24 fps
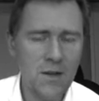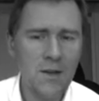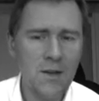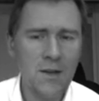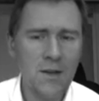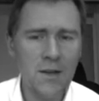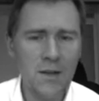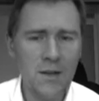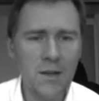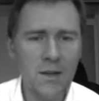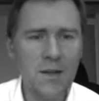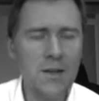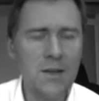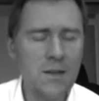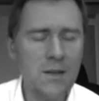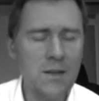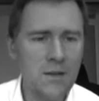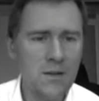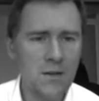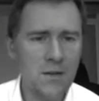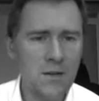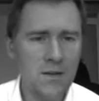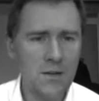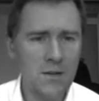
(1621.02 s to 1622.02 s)
and
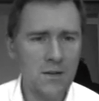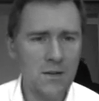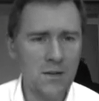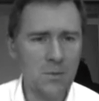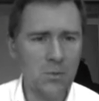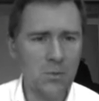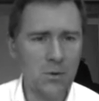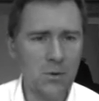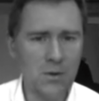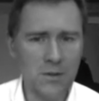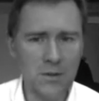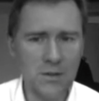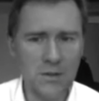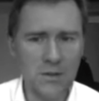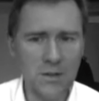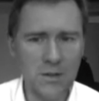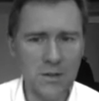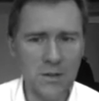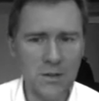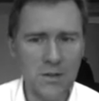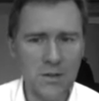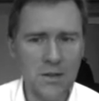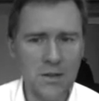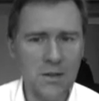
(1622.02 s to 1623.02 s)

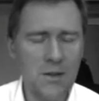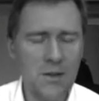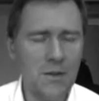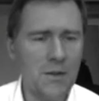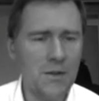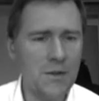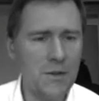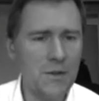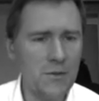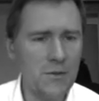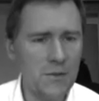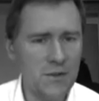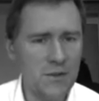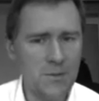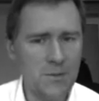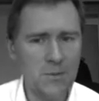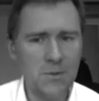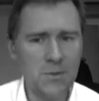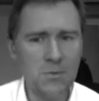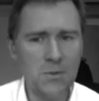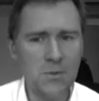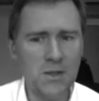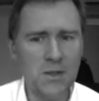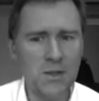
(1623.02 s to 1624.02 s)
importantly, the difference
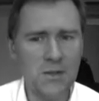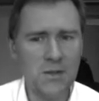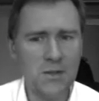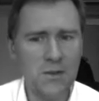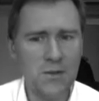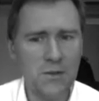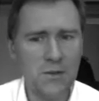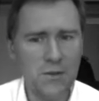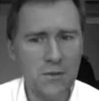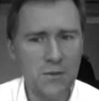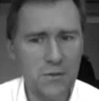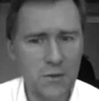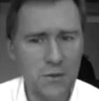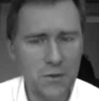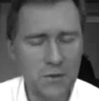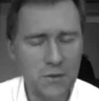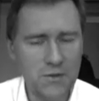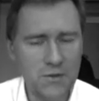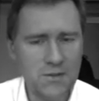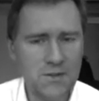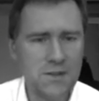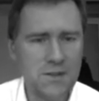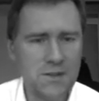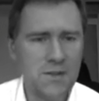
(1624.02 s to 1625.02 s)
between
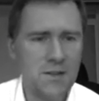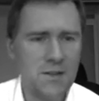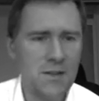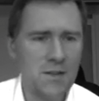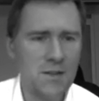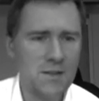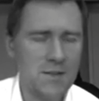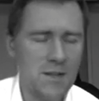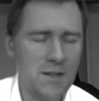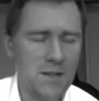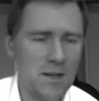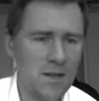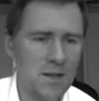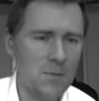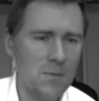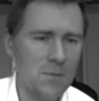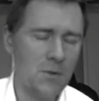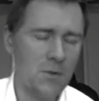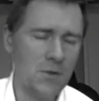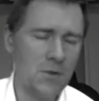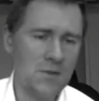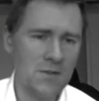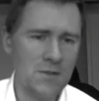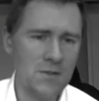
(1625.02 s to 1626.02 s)
first and second
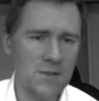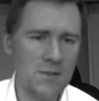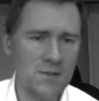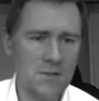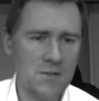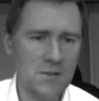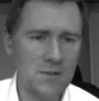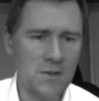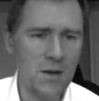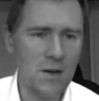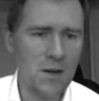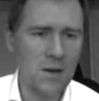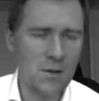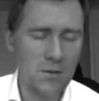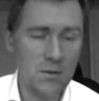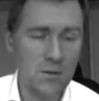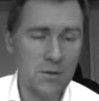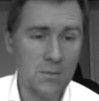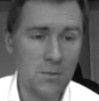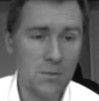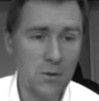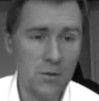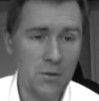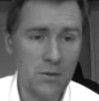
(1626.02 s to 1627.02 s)
person. So I look
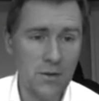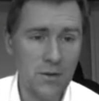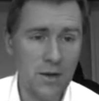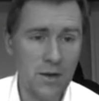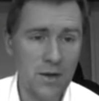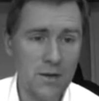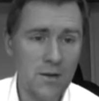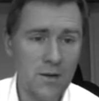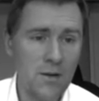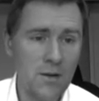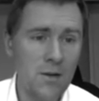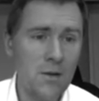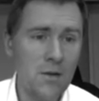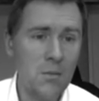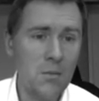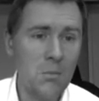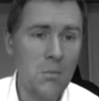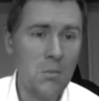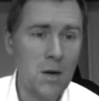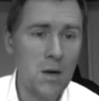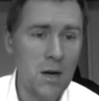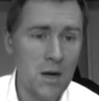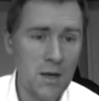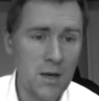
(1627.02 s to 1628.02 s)
both at
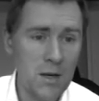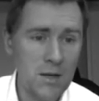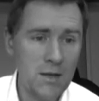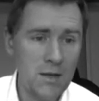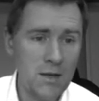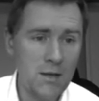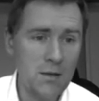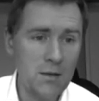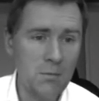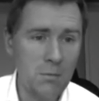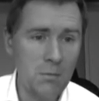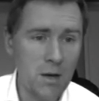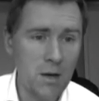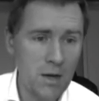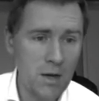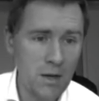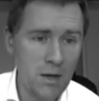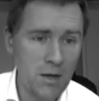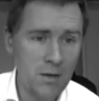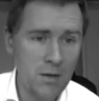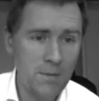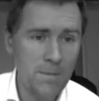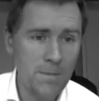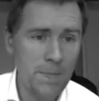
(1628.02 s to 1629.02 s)
mine and
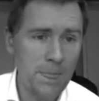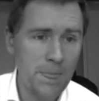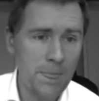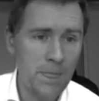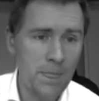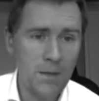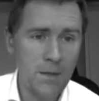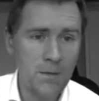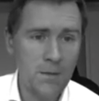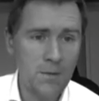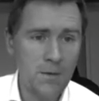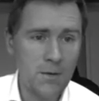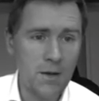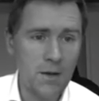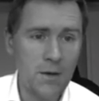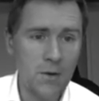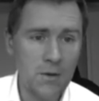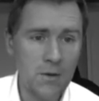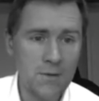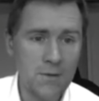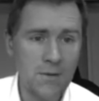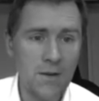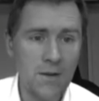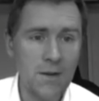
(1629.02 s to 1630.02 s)
my, and
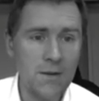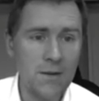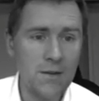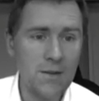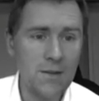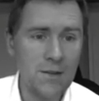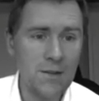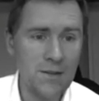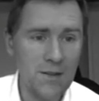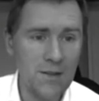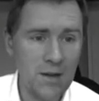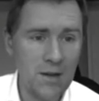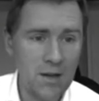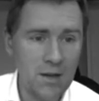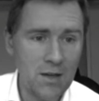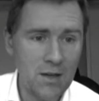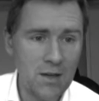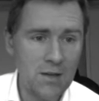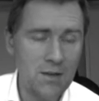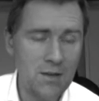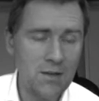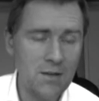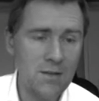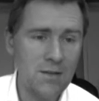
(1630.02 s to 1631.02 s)
also at
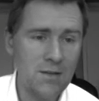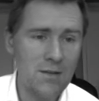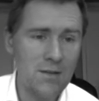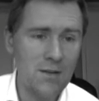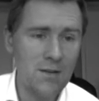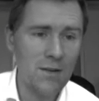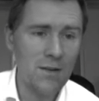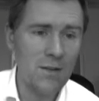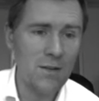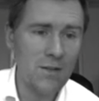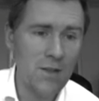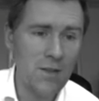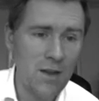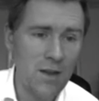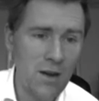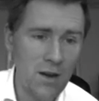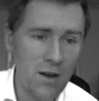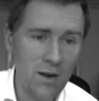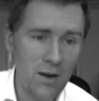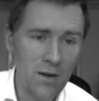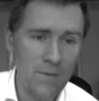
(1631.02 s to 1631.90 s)
thine and thy.